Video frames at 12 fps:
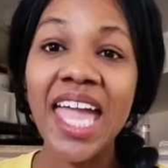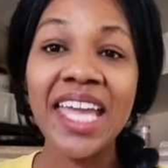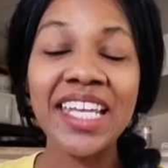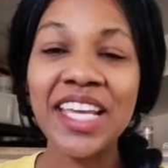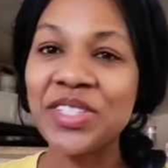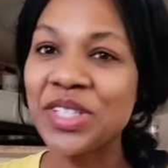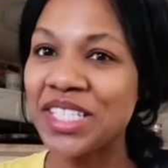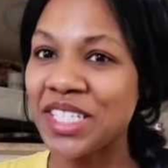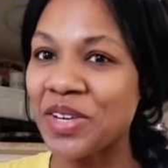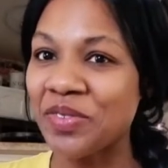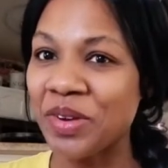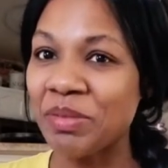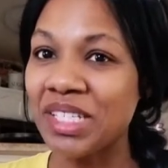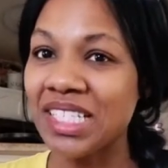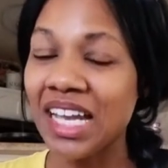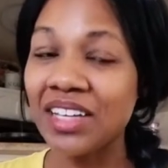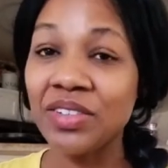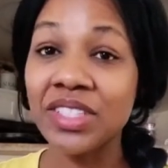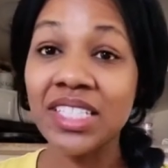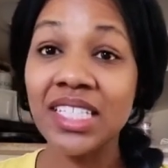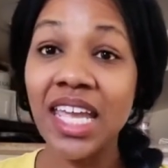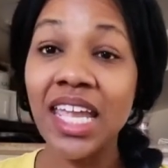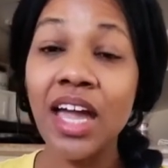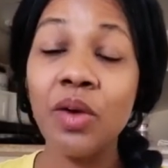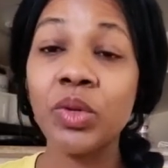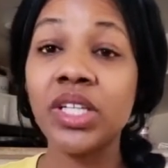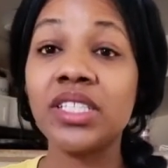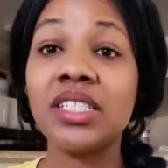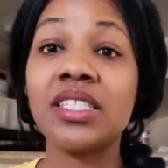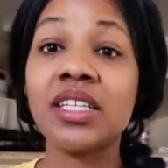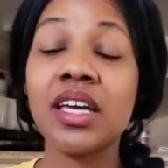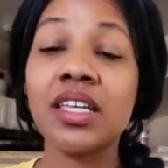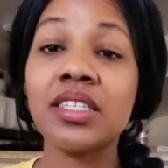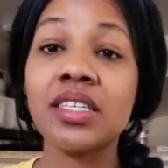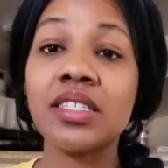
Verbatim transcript: And as you can tell from the title, today I wanted to discuss